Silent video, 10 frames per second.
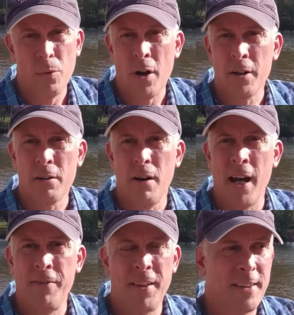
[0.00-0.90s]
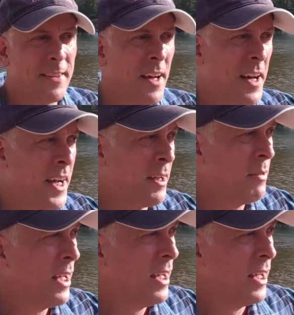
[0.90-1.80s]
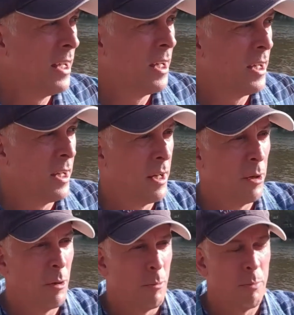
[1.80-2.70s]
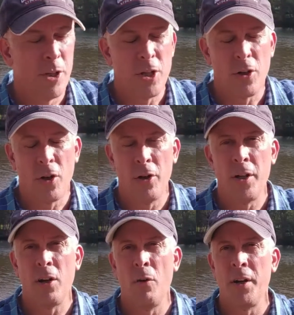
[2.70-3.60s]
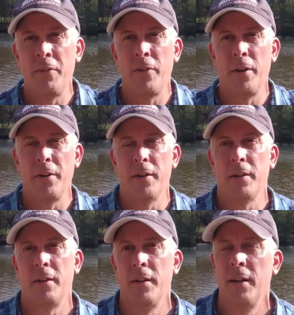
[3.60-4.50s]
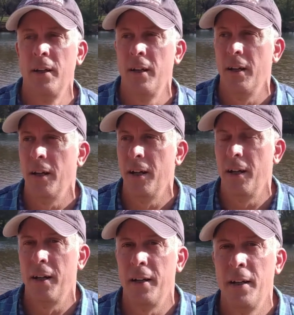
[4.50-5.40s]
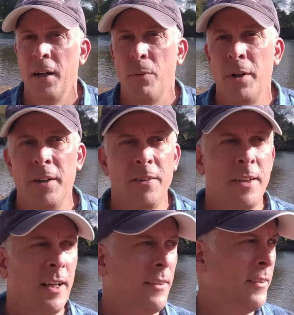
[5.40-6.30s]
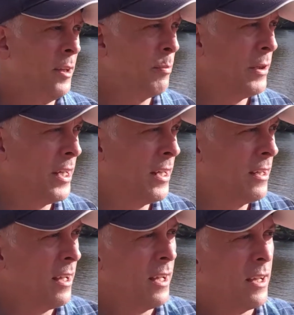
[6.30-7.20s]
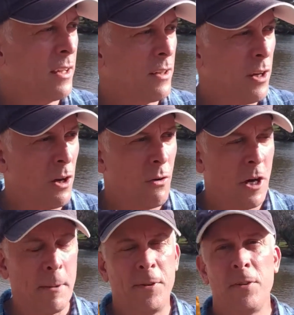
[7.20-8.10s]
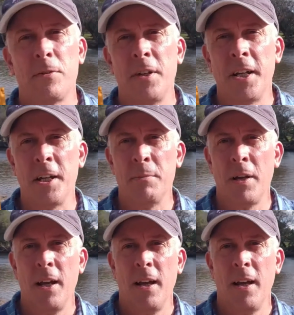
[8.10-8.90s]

watercraft at the time, but you couldn't go any further. One does not simply go upstream